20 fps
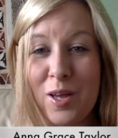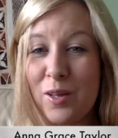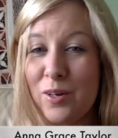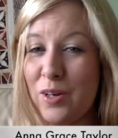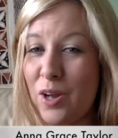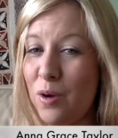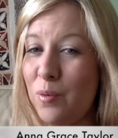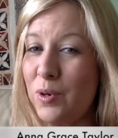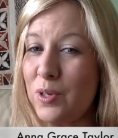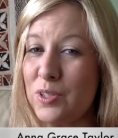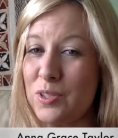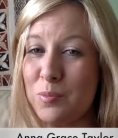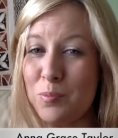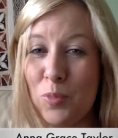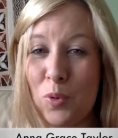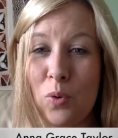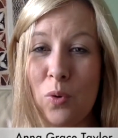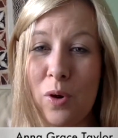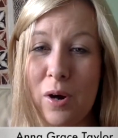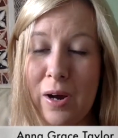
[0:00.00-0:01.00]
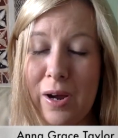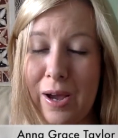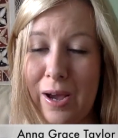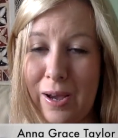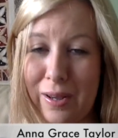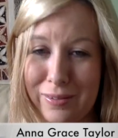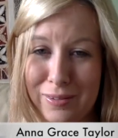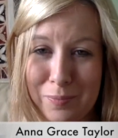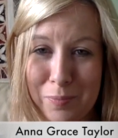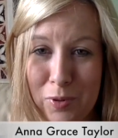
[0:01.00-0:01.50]
no one's more
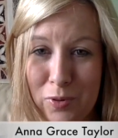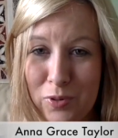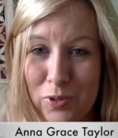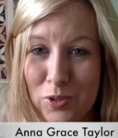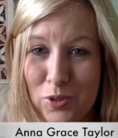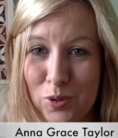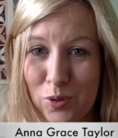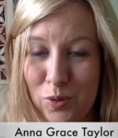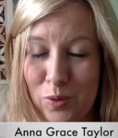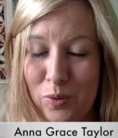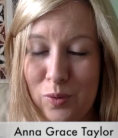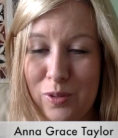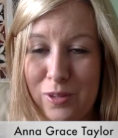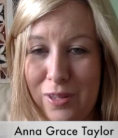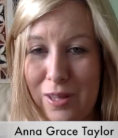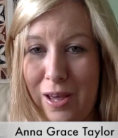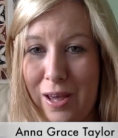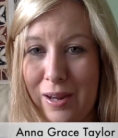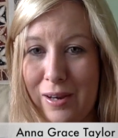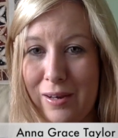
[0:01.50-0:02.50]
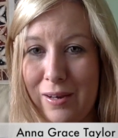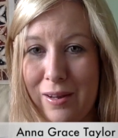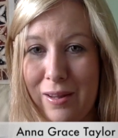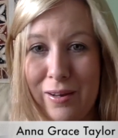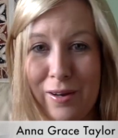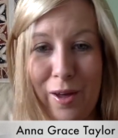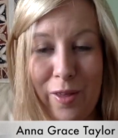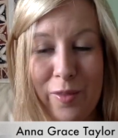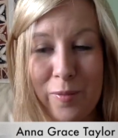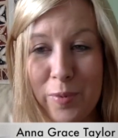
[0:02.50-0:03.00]
uh, spiritual than
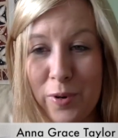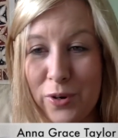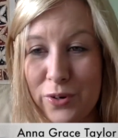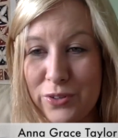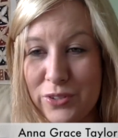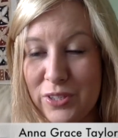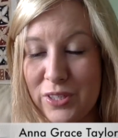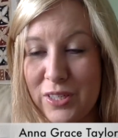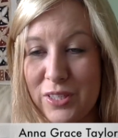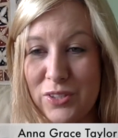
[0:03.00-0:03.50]
another person.